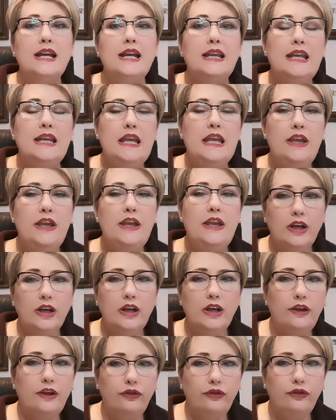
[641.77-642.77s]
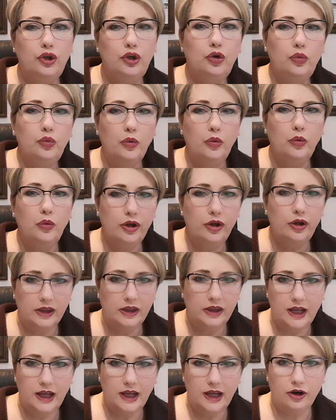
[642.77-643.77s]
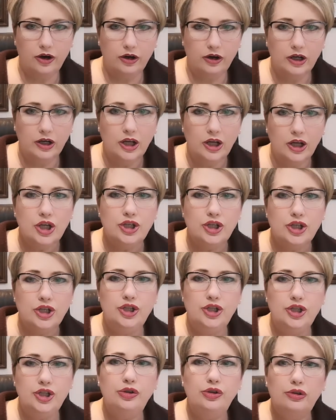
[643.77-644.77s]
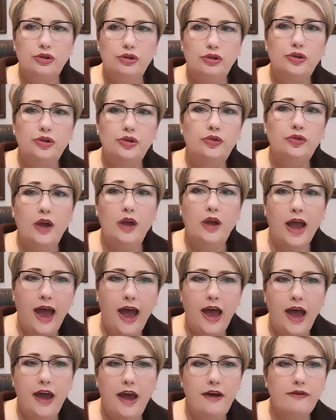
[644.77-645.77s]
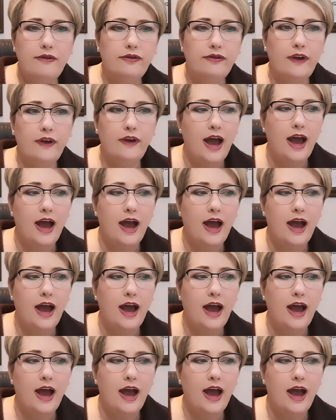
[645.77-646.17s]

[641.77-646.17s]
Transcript: even if you weren't there. Do you have